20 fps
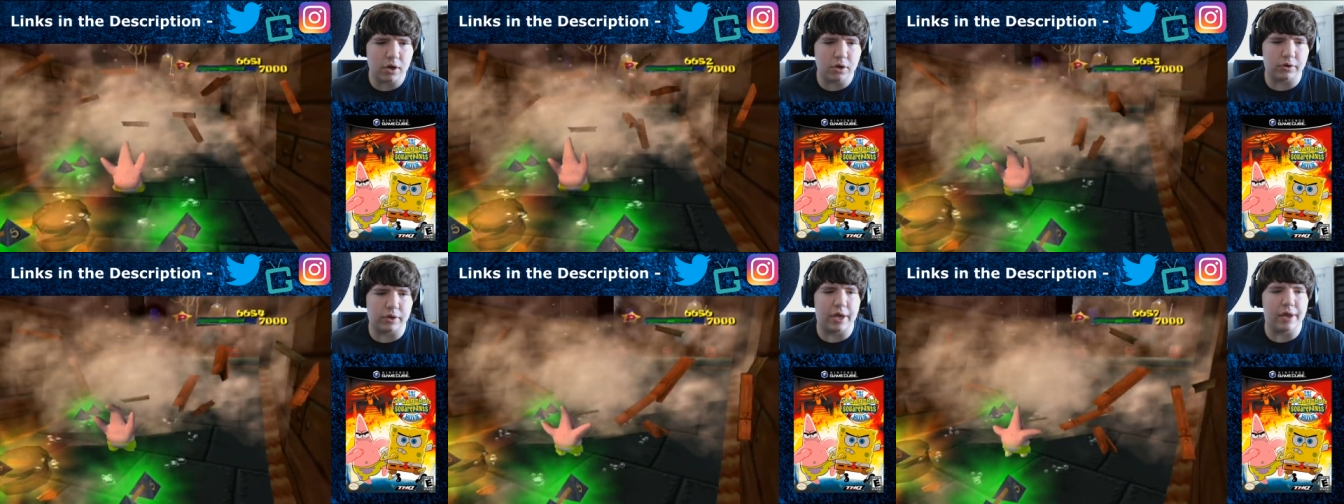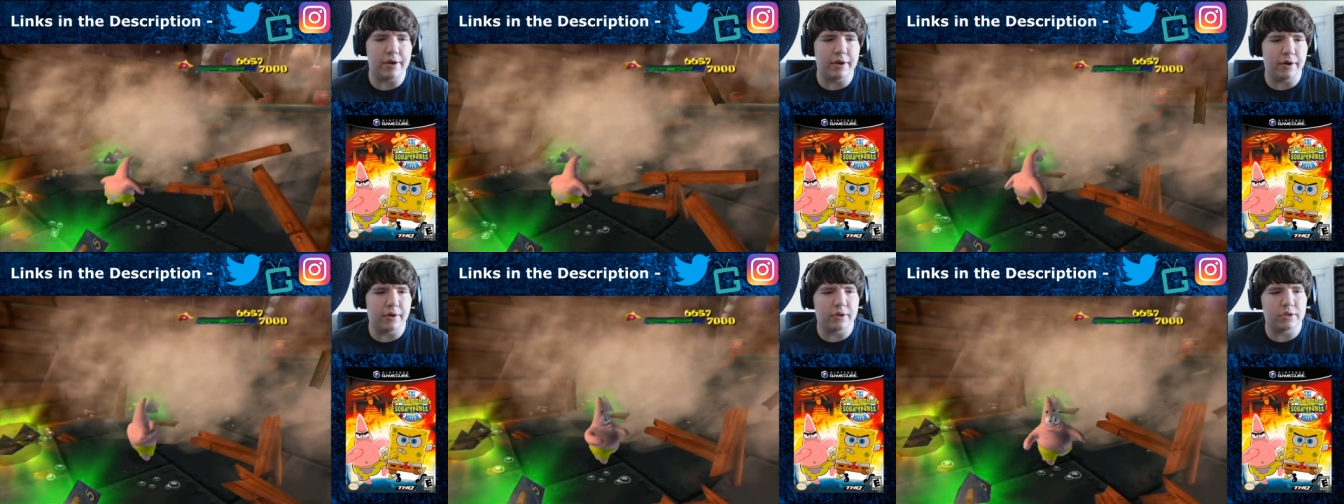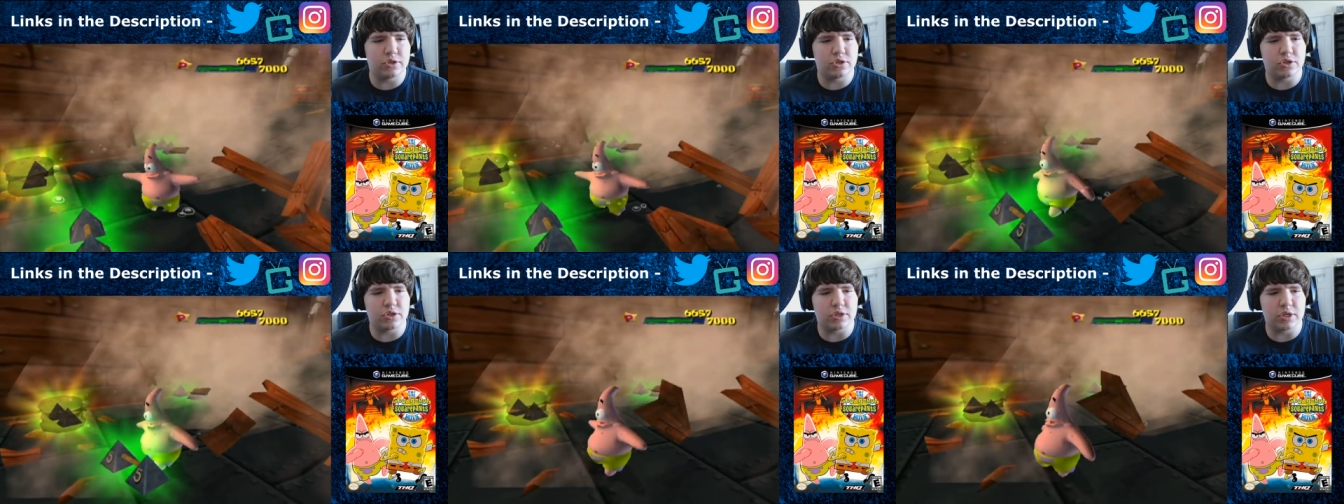Okay, no,
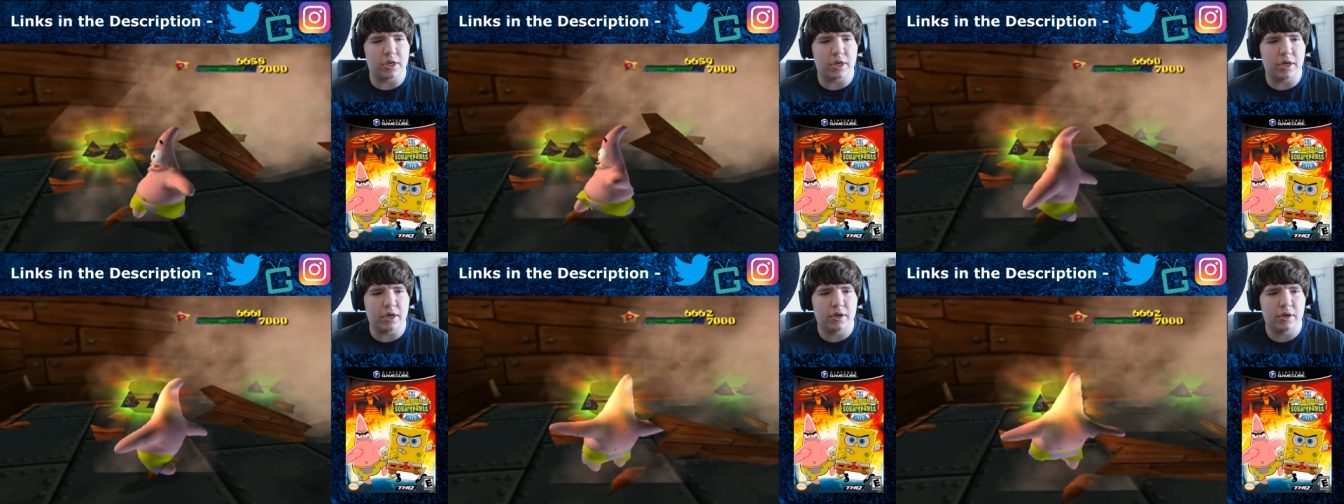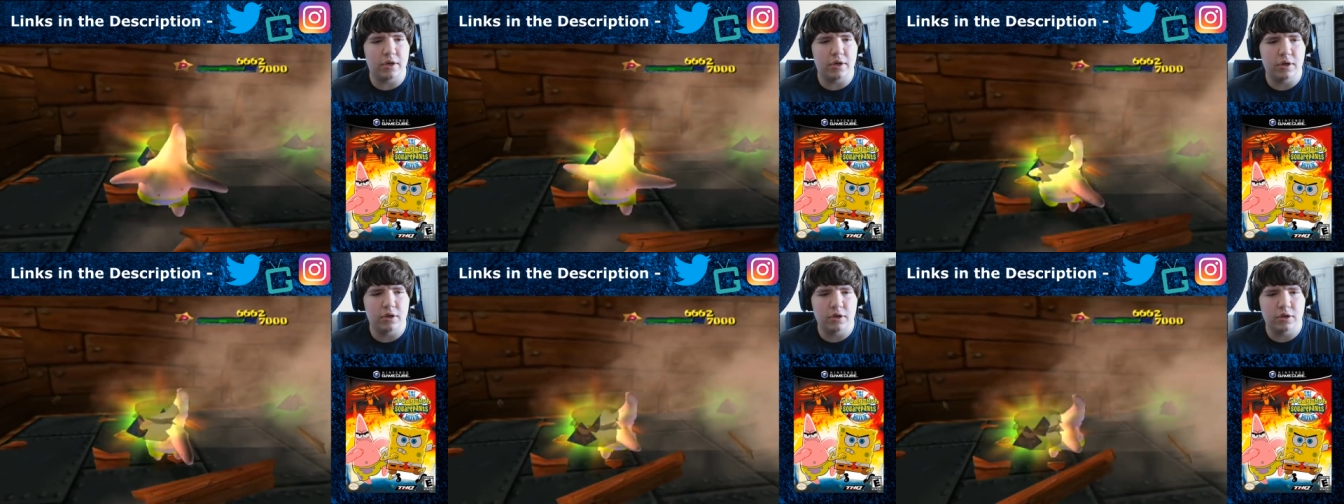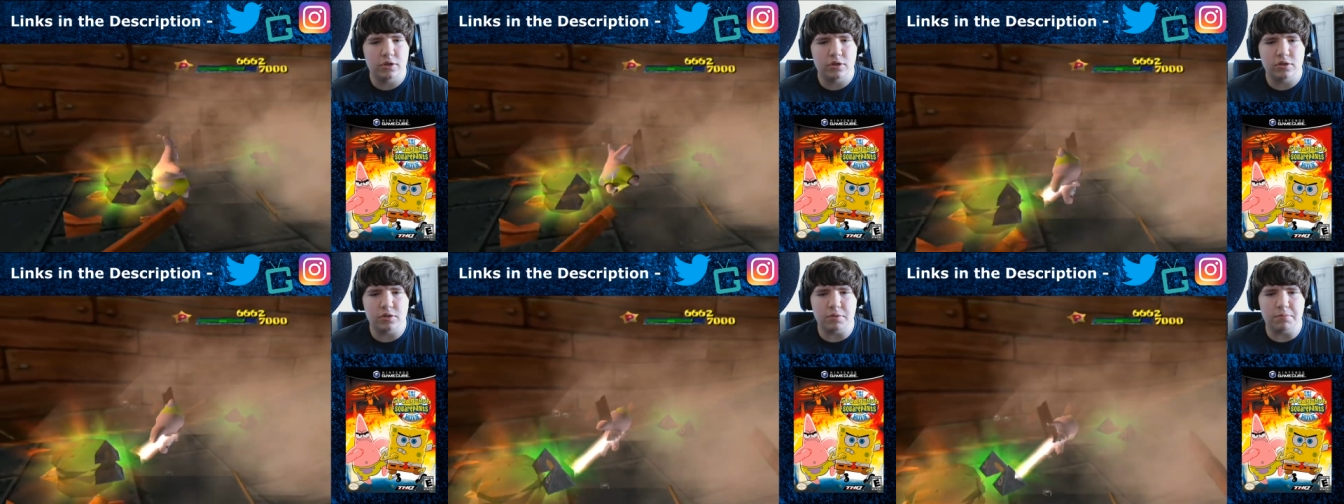it's just, uh,
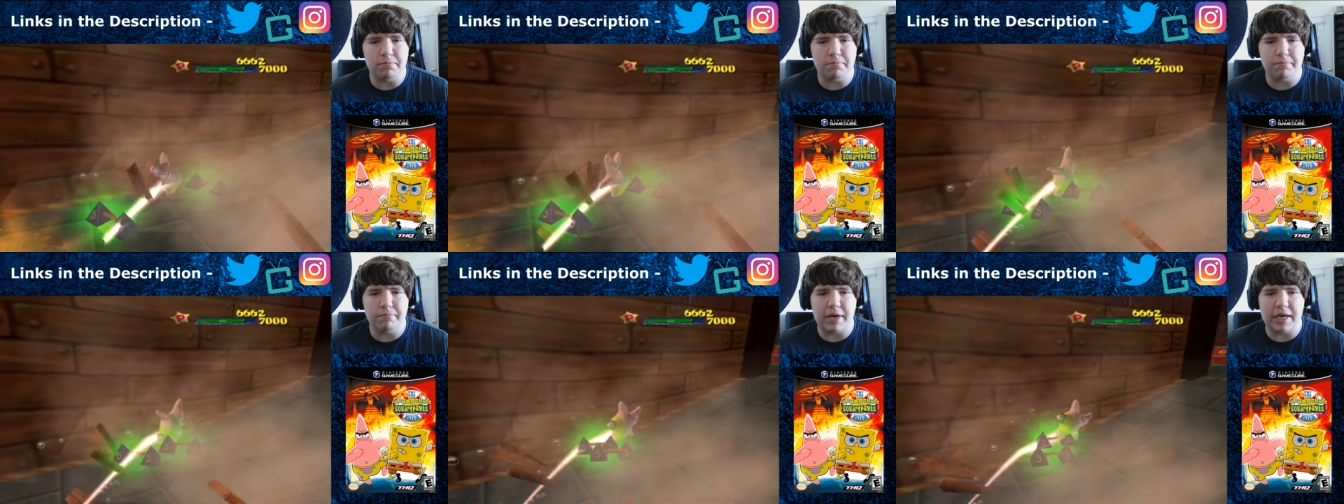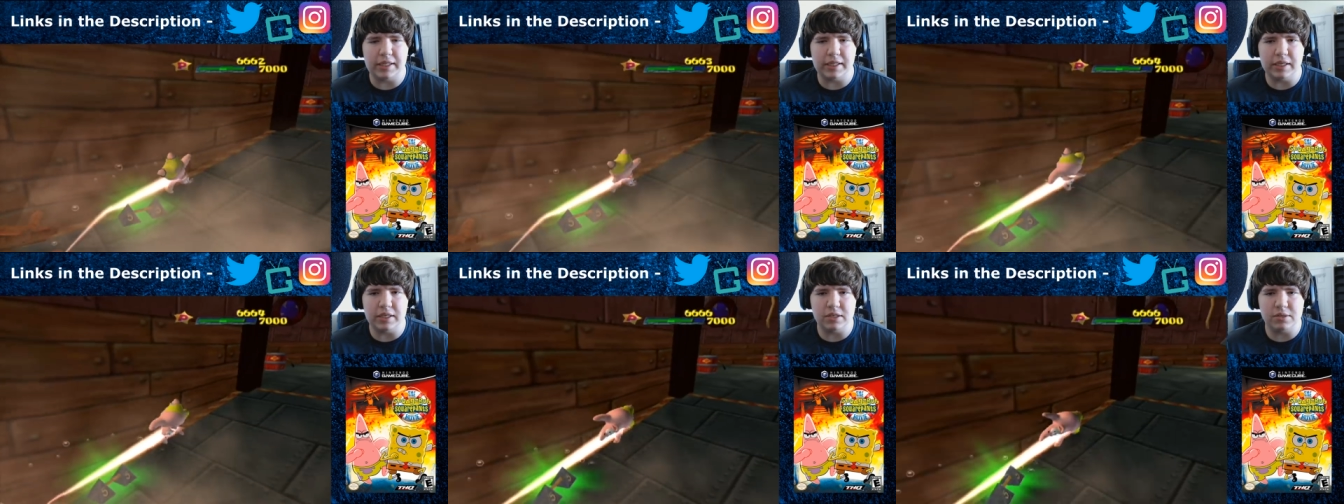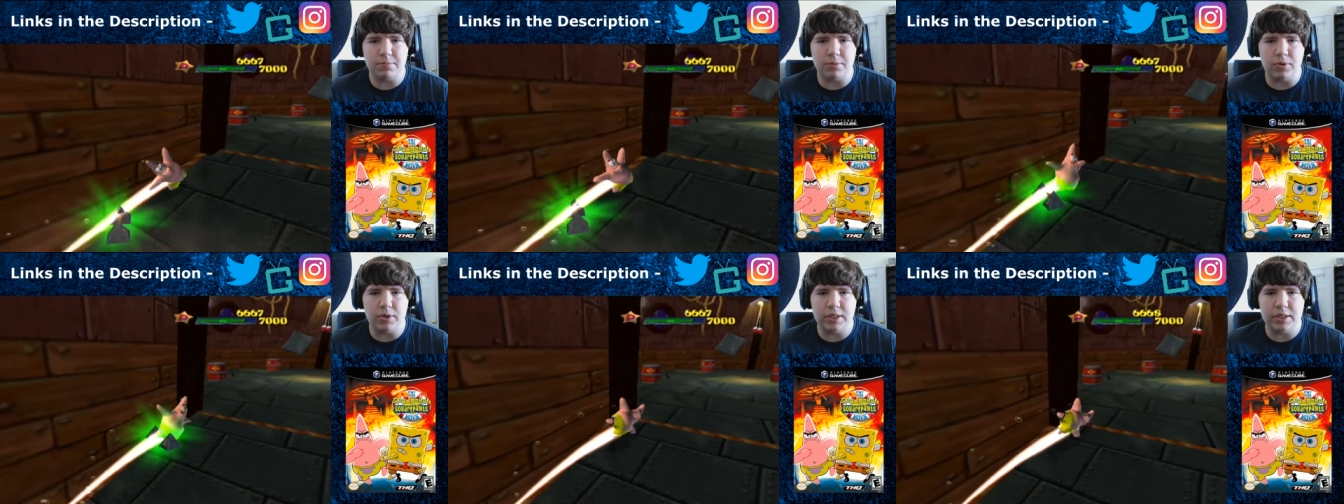some manliness
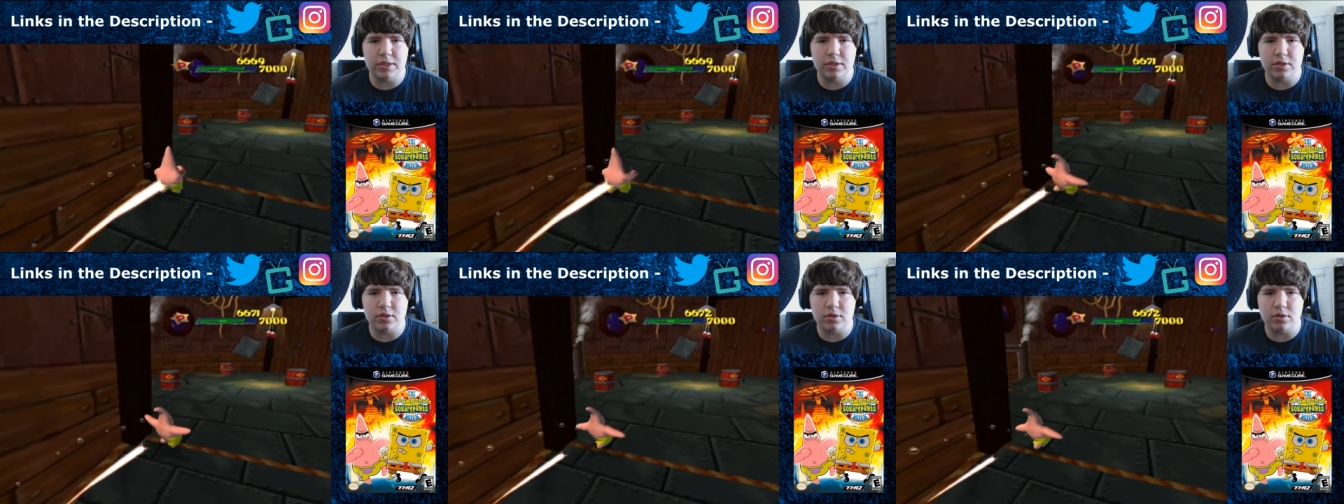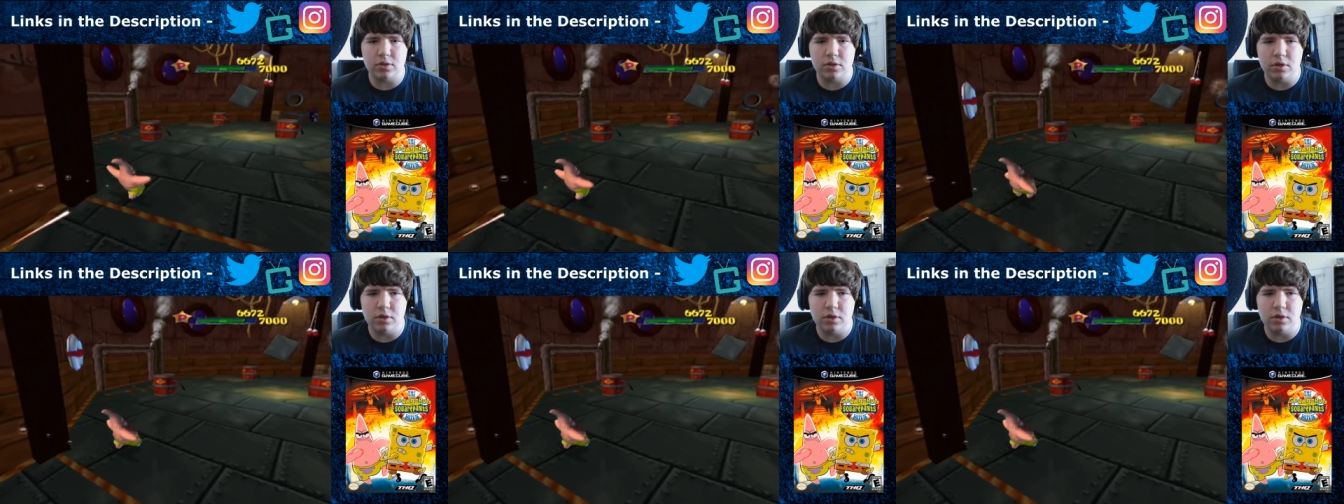points.